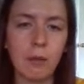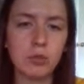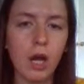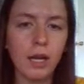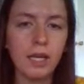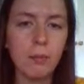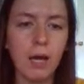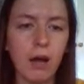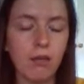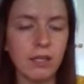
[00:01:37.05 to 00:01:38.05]
talking
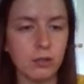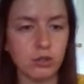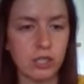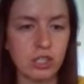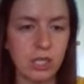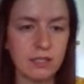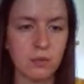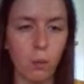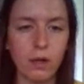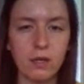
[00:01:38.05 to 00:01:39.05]
about illustrations
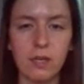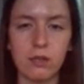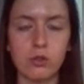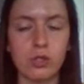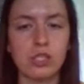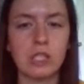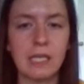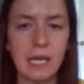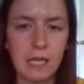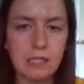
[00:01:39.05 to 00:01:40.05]
and what an illustration
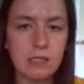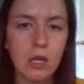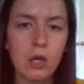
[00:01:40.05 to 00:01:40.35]
is.